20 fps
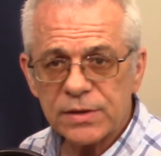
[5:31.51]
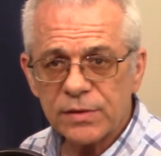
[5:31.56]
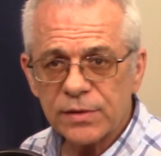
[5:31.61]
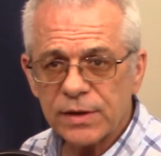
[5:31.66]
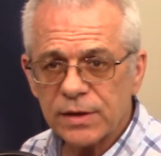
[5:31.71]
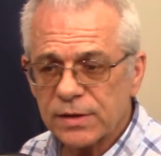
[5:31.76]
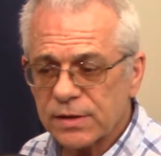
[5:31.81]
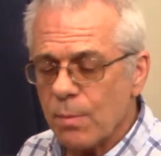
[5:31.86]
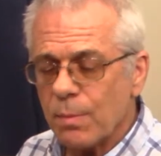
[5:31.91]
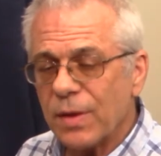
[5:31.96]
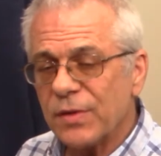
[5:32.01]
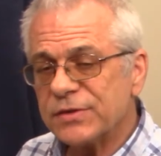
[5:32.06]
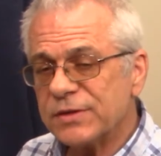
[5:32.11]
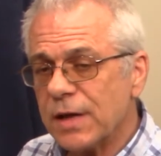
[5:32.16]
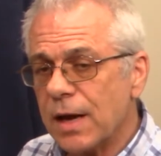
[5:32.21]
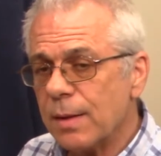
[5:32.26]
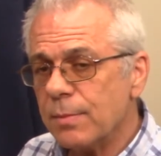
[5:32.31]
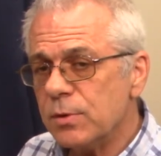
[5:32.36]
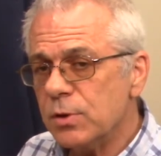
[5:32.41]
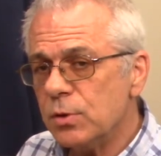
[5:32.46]
By the
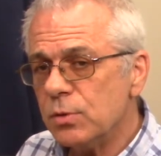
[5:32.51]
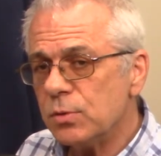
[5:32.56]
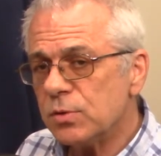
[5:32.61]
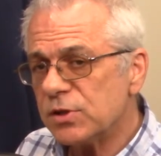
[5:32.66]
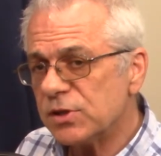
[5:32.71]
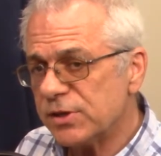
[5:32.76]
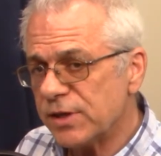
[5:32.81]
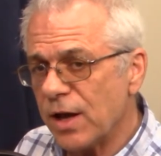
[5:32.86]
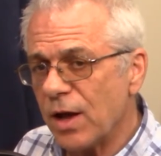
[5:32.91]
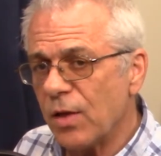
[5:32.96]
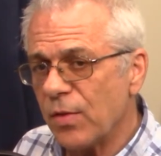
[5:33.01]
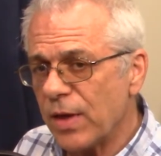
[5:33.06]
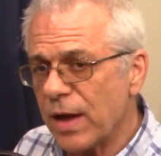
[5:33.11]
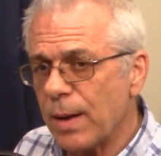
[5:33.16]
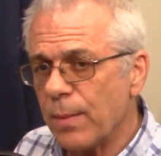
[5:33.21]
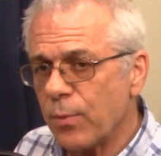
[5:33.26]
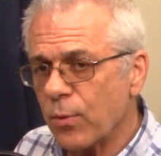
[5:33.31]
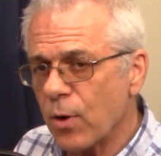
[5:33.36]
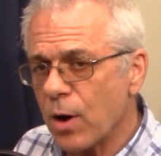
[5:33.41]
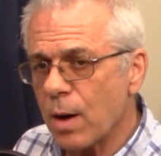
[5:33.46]
time you sell
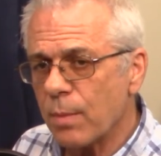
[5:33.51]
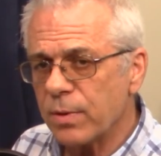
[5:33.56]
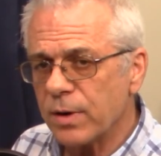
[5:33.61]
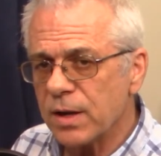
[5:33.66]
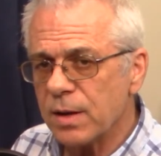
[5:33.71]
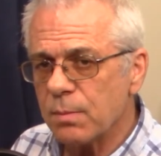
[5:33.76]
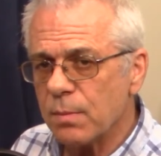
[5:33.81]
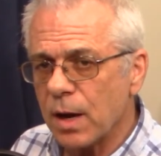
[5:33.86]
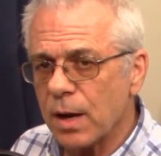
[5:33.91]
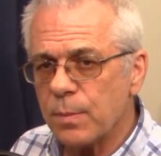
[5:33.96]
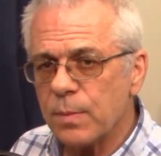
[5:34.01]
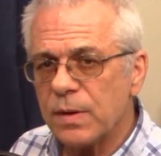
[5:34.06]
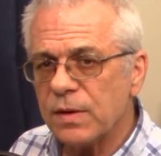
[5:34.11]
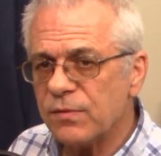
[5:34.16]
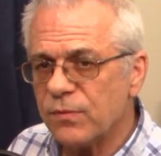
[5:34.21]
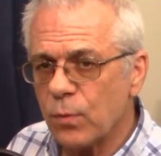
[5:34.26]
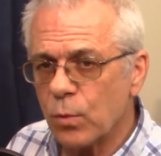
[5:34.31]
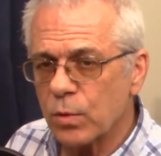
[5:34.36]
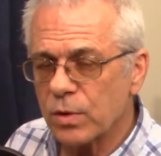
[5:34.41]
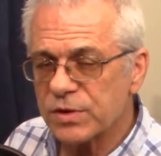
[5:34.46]
that property, it might be
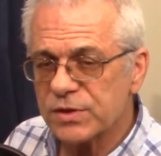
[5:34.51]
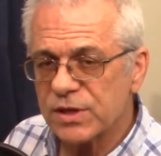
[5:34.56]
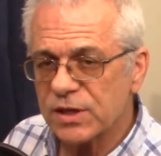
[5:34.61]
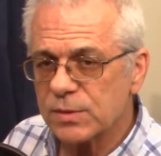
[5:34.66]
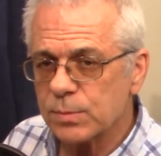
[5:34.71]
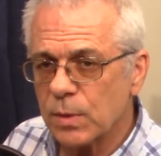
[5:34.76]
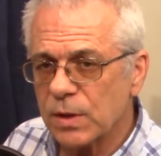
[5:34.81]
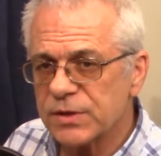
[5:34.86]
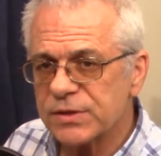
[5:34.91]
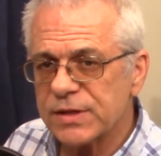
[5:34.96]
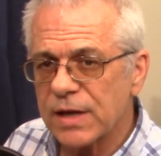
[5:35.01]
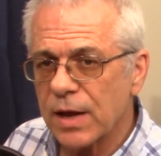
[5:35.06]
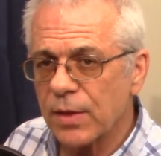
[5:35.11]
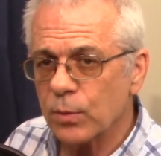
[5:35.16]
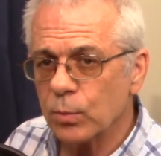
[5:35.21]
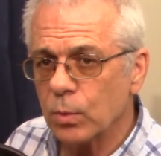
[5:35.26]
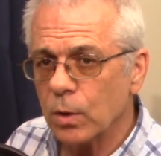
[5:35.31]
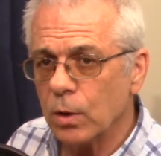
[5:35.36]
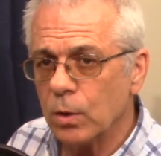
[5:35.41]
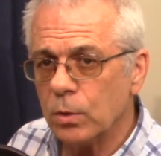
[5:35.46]
4 to 6 months down
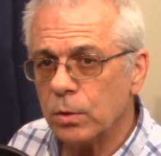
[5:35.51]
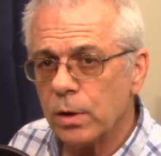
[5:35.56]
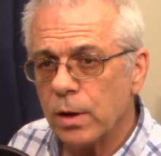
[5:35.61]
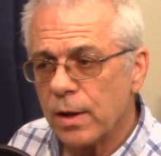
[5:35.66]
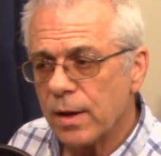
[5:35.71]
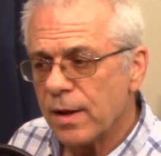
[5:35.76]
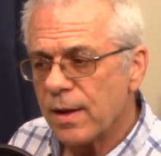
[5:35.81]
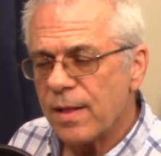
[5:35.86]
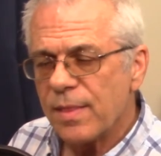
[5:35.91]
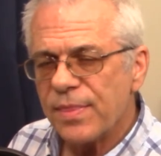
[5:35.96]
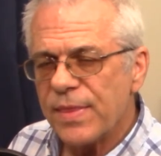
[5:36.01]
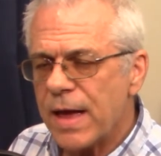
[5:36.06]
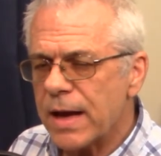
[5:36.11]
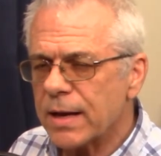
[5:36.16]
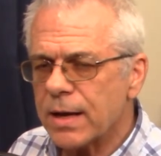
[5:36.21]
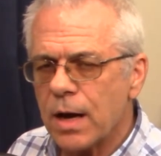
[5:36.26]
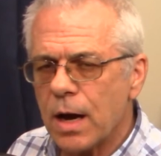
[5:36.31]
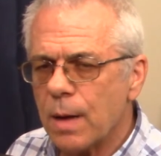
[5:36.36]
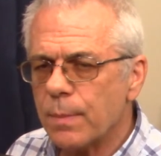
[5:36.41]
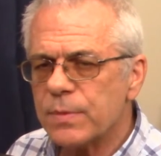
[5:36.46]
the road, that
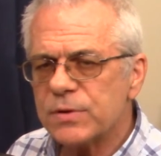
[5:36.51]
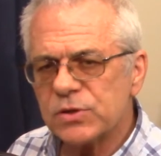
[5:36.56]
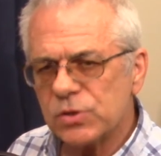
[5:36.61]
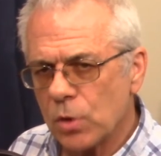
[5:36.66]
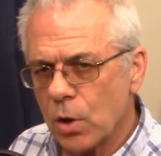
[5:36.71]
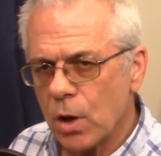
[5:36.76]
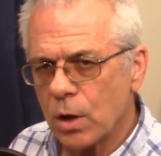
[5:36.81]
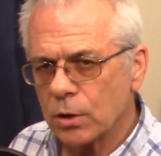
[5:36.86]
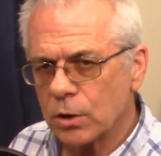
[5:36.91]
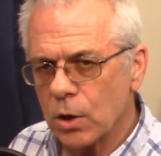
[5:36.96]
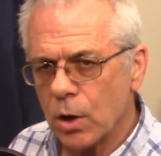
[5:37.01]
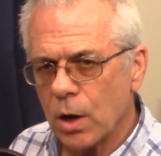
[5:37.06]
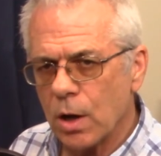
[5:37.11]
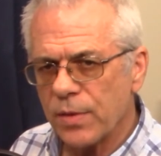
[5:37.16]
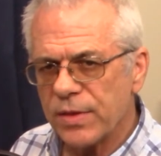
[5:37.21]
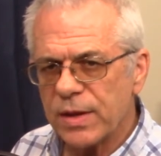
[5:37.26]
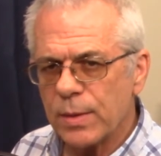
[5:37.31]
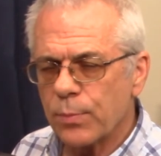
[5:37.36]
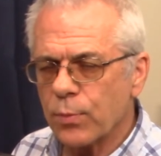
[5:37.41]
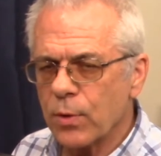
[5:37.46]
comp is long gone.
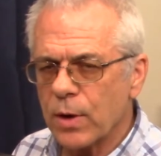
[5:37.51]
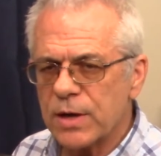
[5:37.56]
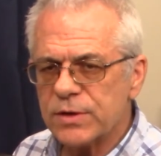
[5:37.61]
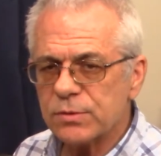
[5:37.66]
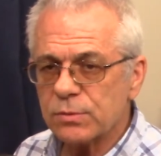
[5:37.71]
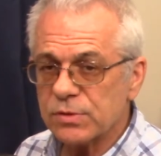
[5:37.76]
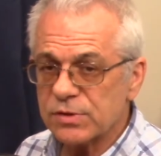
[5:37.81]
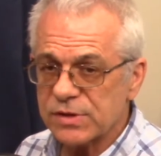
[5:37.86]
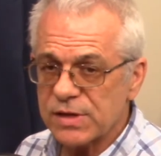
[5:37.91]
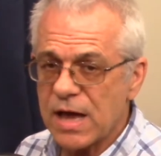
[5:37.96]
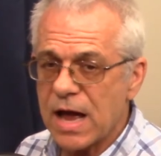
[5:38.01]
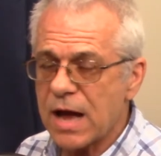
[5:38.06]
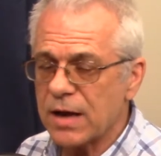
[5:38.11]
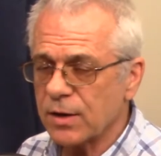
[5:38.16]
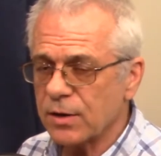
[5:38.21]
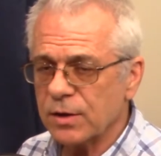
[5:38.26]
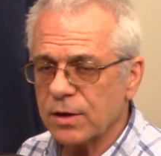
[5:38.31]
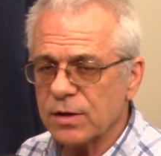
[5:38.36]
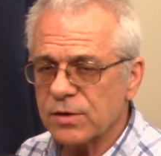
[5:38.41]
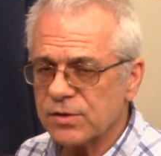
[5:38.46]
The appraiser is not
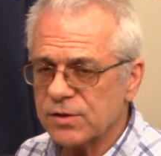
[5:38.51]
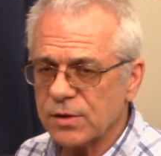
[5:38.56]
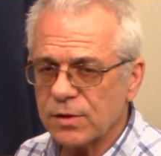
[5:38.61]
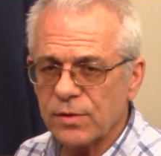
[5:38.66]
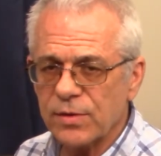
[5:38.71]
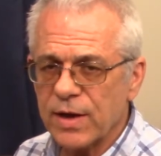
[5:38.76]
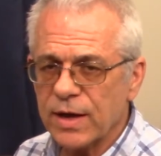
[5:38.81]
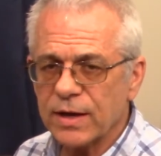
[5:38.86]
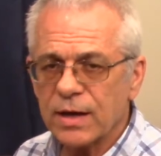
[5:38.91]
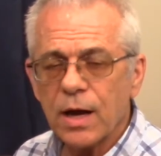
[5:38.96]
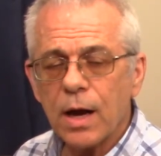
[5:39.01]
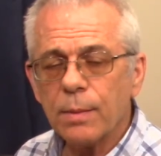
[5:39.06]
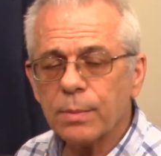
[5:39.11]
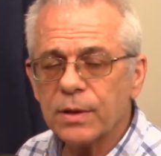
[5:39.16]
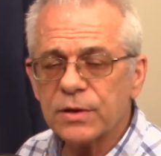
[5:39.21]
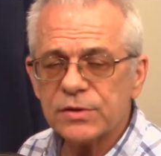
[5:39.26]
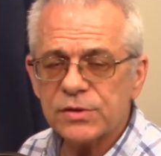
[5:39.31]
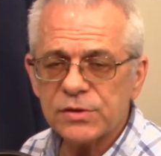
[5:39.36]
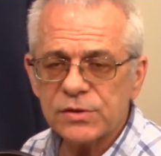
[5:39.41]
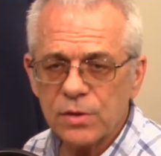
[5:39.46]
going to consider that comp
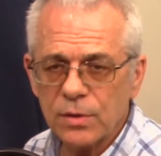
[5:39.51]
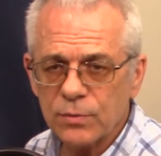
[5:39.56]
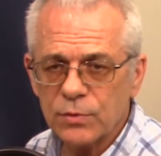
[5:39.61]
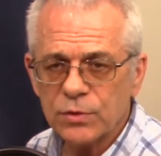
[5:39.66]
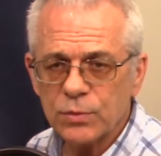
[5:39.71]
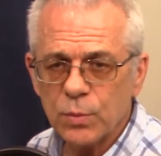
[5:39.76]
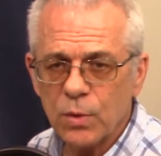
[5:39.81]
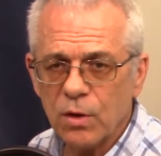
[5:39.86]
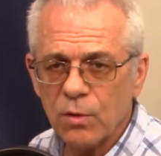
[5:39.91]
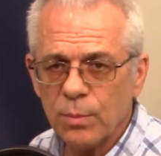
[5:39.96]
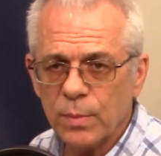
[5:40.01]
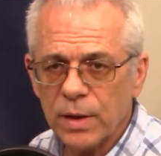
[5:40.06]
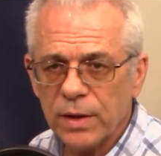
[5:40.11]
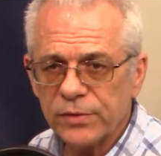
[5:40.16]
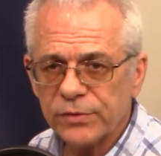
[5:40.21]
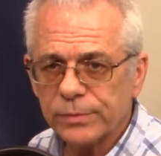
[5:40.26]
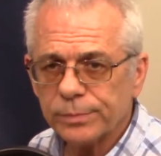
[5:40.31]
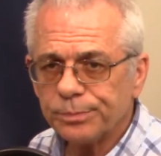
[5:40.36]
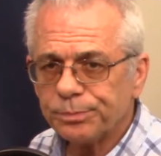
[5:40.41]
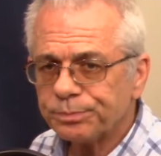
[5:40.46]
because it's over 12
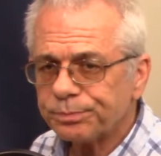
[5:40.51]
months.